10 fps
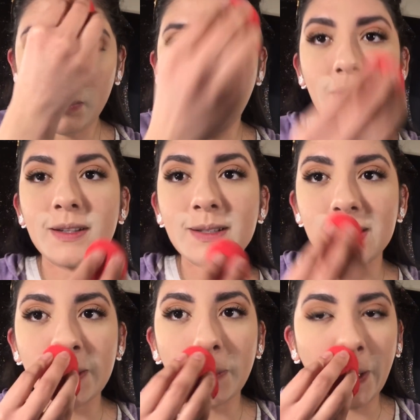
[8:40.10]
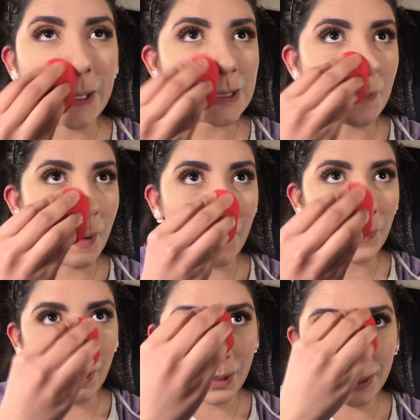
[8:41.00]
Probably doesn't seem like I smile a
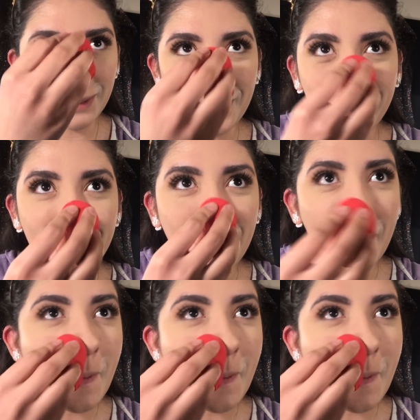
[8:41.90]
lot, but